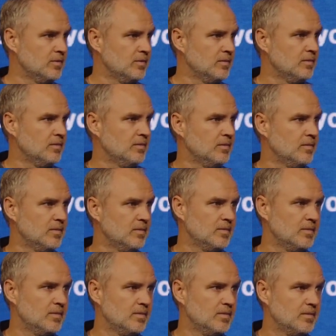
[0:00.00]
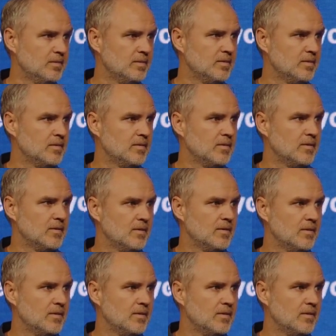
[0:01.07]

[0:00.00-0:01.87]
[no speech]